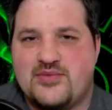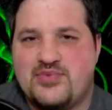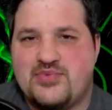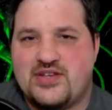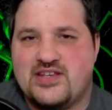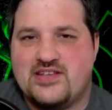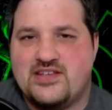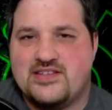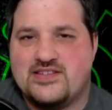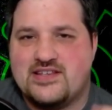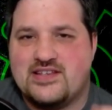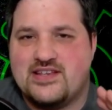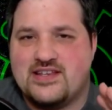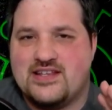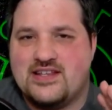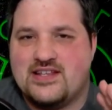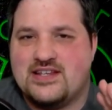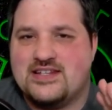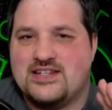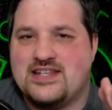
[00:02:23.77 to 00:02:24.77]
up is
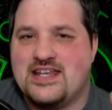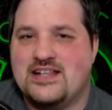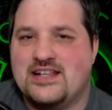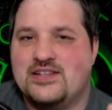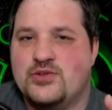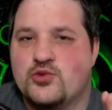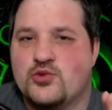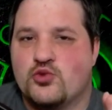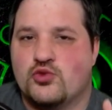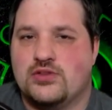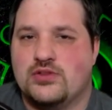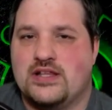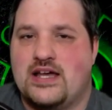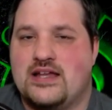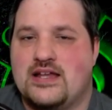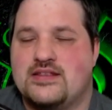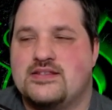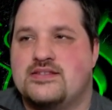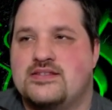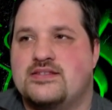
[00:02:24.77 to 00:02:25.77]
daily
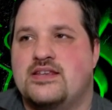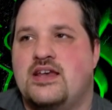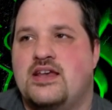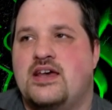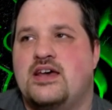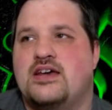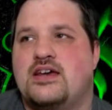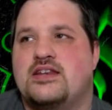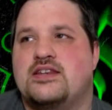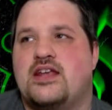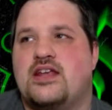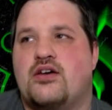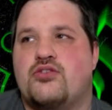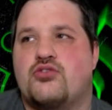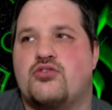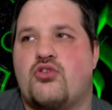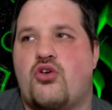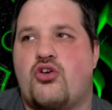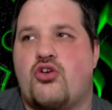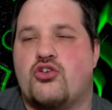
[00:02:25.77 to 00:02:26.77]
roulettes. Now
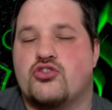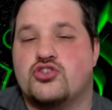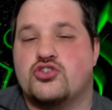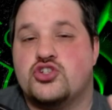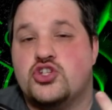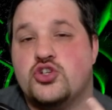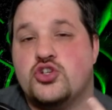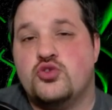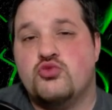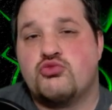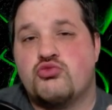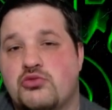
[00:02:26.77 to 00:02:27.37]
there are two